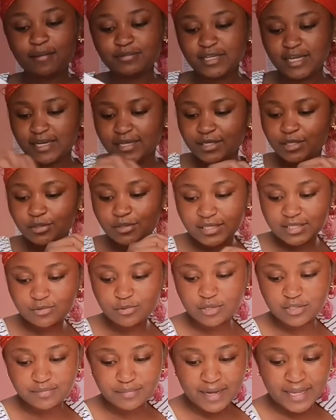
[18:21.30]
I'm telling you, this
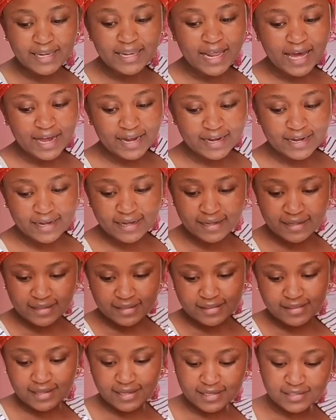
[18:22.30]
was my luck.
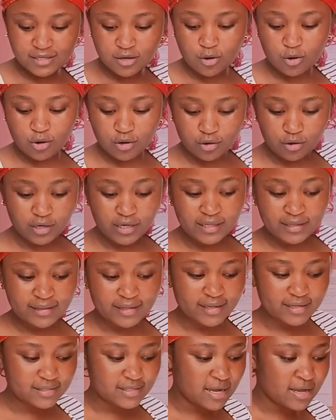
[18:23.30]
This, only
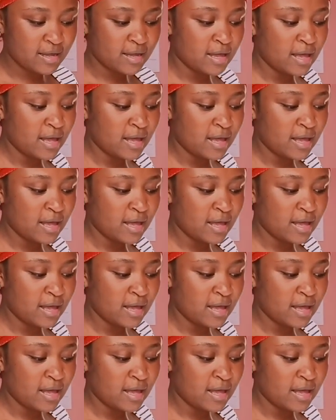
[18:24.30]
this,